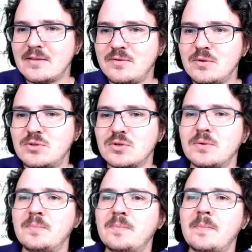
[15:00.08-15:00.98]
the future.
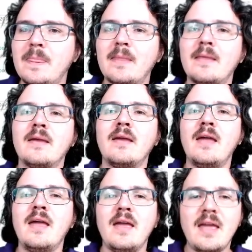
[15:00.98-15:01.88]

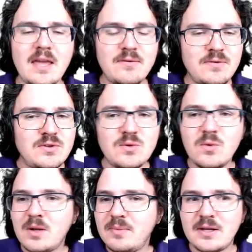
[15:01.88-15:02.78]
If you do
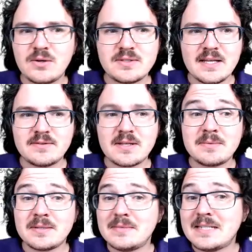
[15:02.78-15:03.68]
want to pick yourselves up
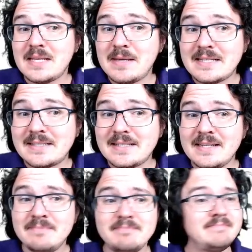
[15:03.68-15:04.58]
some
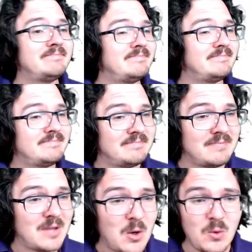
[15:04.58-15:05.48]
DBC,
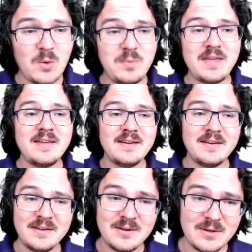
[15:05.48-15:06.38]
Huobi,
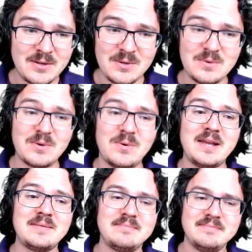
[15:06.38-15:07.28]

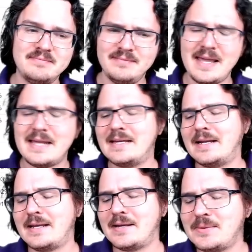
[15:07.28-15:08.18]
KuCoin,
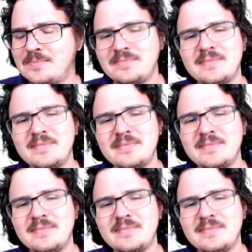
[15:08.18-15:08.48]
Gate.io.